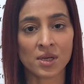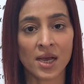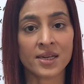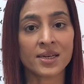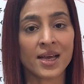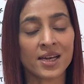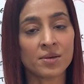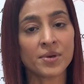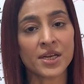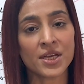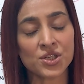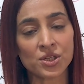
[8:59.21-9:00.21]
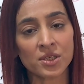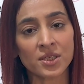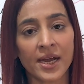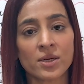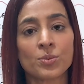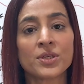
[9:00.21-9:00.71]
and in elimination
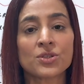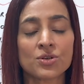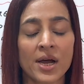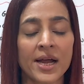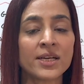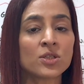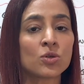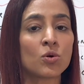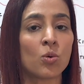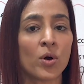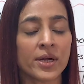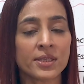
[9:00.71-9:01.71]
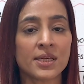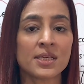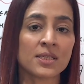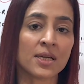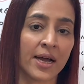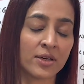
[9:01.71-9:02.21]
diet we try to avoid
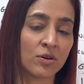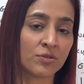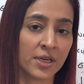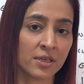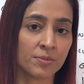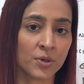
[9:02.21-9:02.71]
these kind of dairy